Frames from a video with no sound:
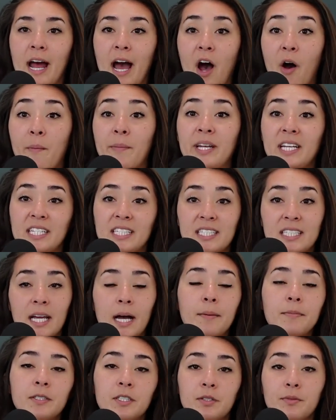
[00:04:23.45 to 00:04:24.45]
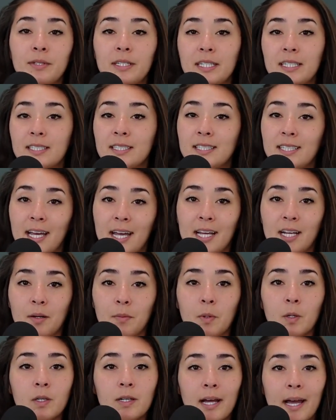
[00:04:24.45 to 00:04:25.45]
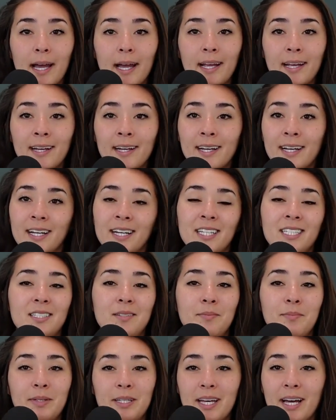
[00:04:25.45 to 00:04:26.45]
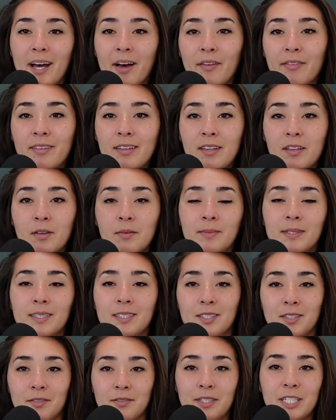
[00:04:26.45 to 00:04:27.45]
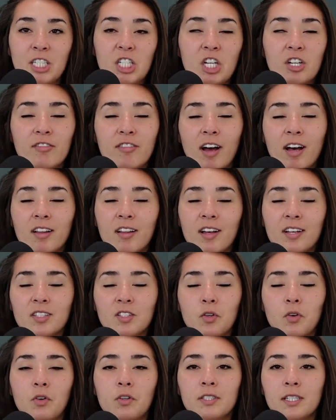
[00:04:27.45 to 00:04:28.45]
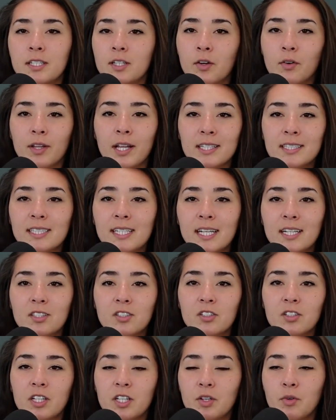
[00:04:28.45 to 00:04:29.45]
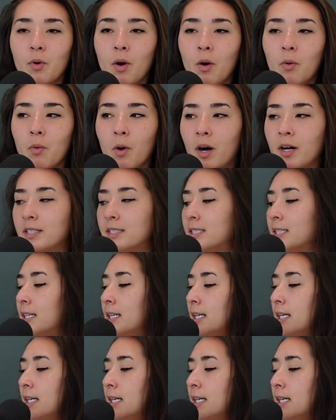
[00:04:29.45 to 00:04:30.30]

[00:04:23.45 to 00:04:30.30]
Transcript: How many steps do we need to take per day to be a healthy human, to reach our fat loss goals? I know that's the answer that you all want.